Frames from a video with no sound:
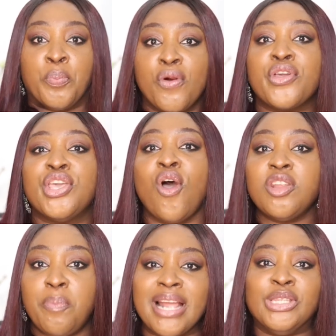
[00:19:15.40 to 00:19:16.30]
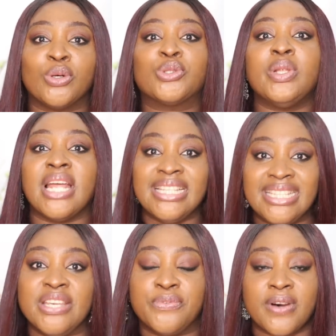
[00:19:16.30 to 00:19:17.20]
procured by Dr.
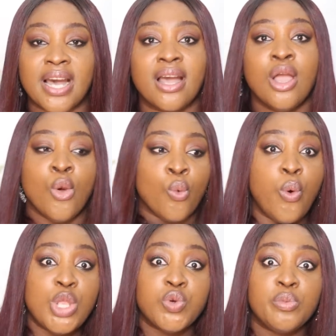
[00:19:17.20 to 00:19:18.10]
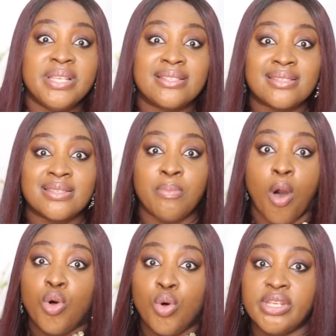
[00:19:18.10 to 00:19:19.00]
Nandipha, which will be
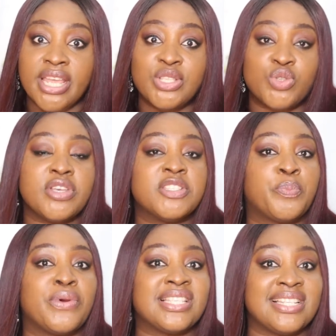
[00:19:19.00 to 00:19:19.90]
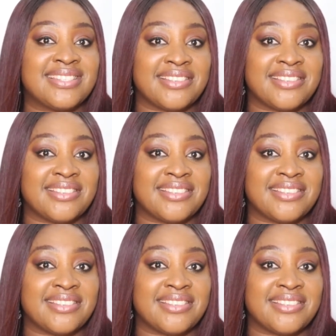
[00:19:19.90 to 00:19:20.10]
smuggled into his prison